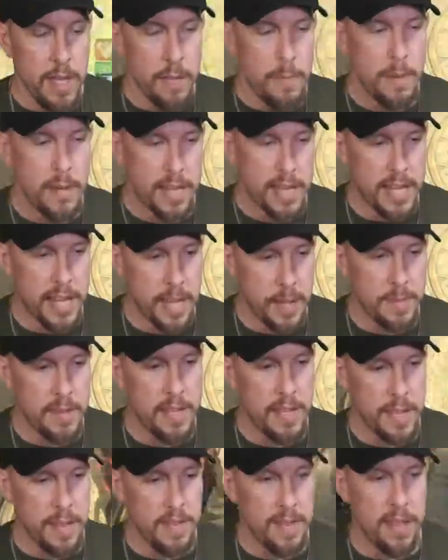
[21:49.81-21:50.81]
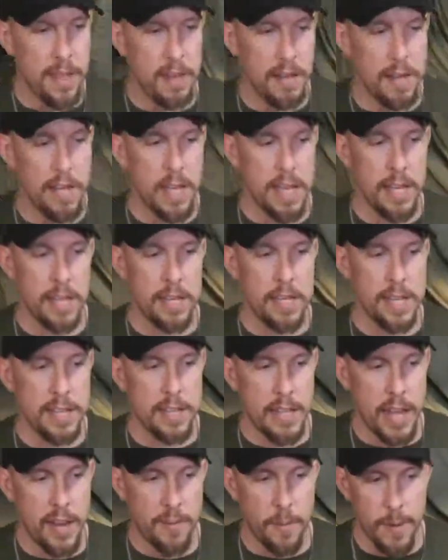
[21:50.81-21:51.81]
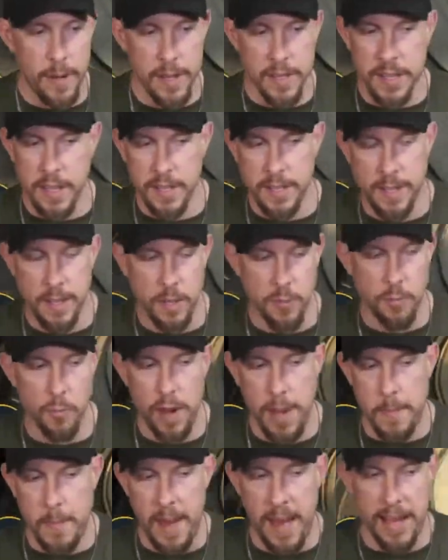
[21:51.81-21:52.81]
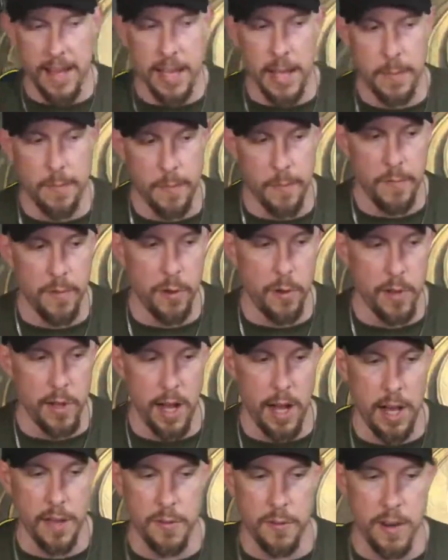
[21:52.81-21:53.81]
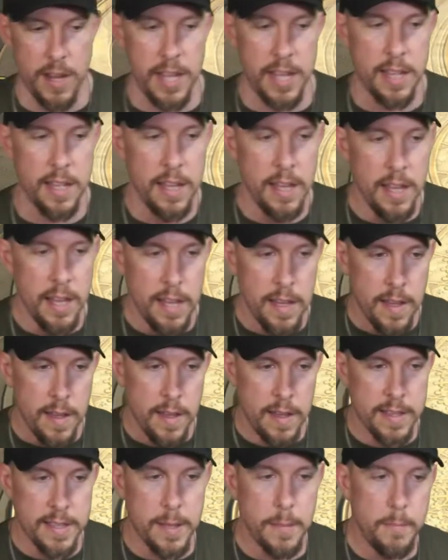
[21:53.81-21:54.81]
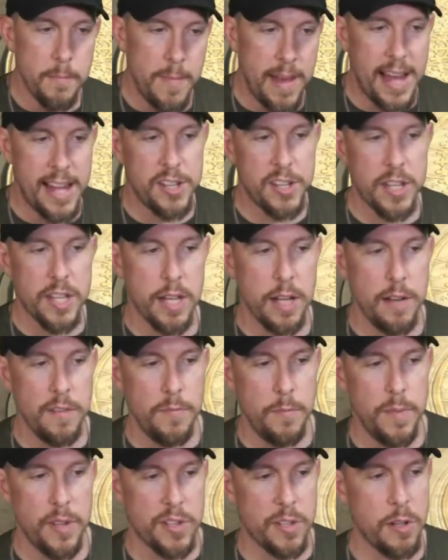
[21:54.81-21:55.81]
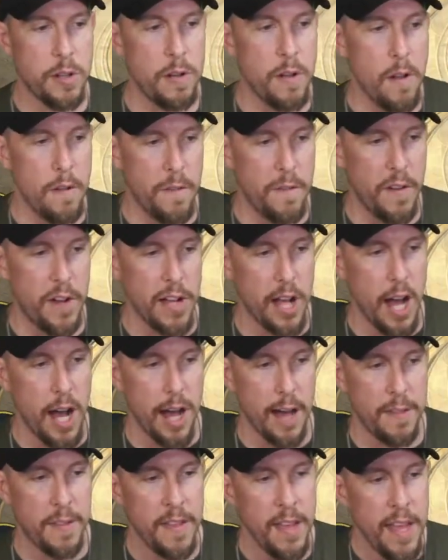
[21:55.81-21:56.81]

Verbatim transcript: But he comes in there, and everybody just gets healed right back up from Vogoth, right? That's the magic of Mister Vogoth.